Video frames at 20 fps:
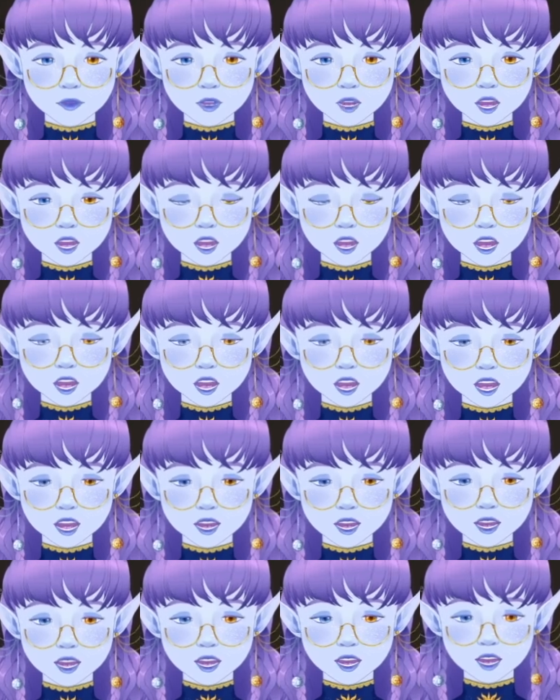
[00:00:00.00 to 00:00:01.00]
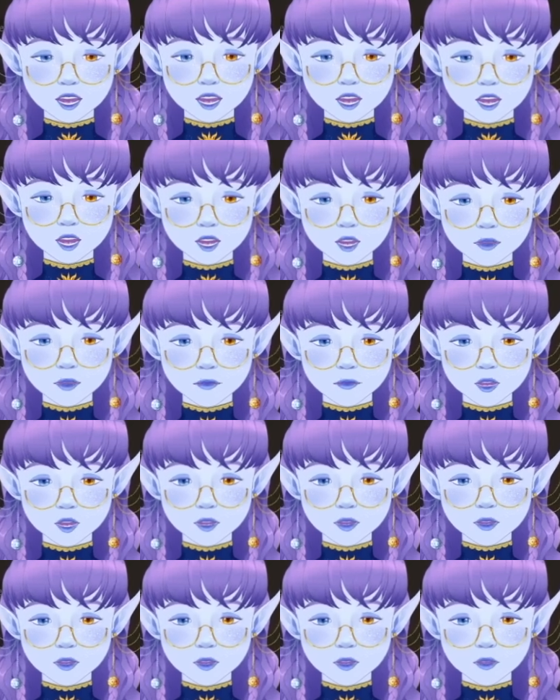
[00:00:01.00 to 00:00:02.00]
I am gonna
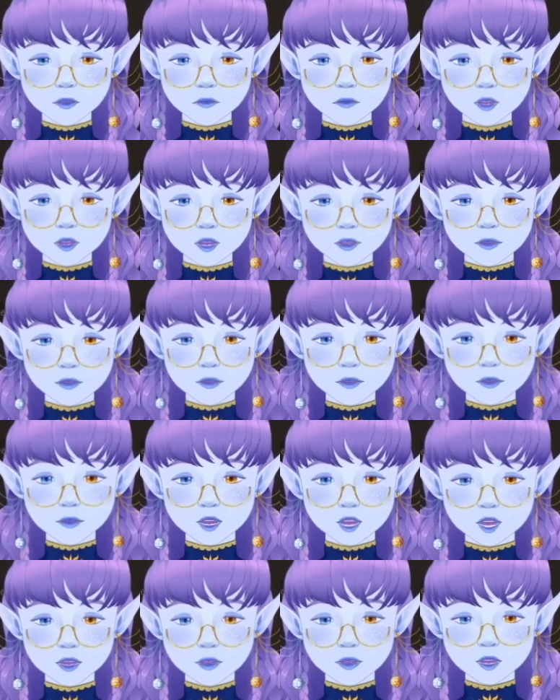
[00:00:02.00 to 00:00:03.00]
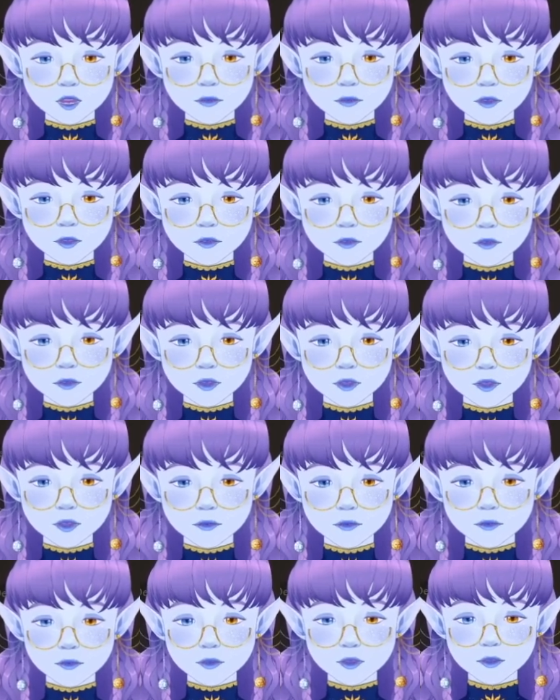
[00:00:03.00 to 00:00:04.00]
go with anatomical studies
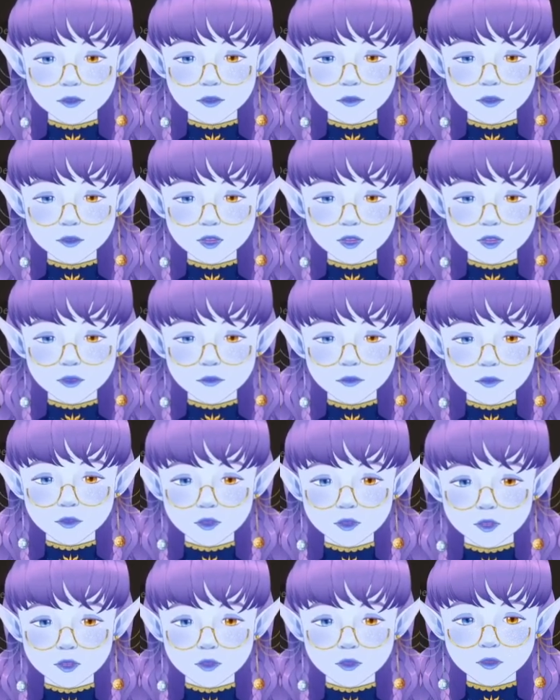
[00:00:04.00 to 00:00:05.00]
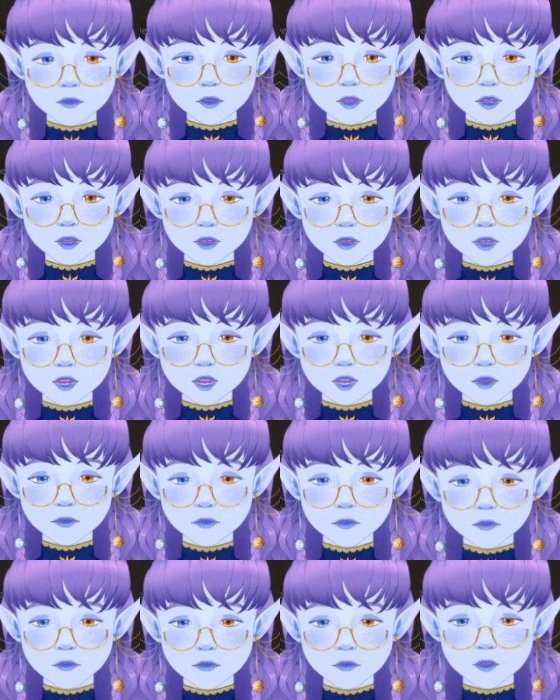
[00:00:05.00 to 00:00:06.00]
first so we can start going
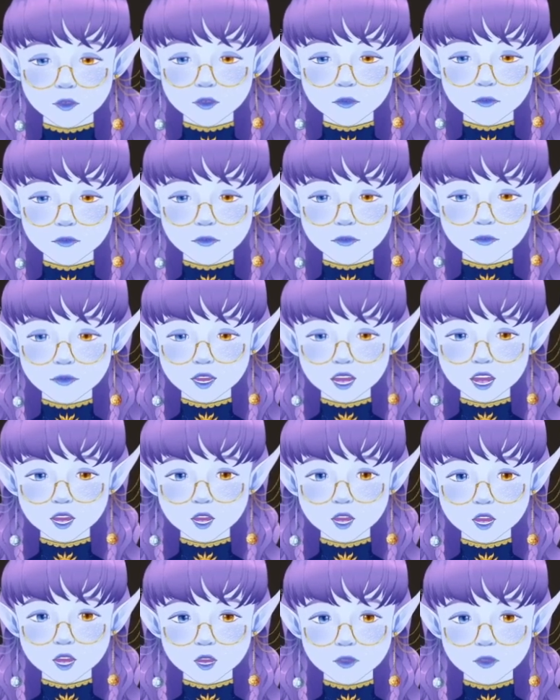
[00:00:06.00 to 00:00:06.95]
down whole of body.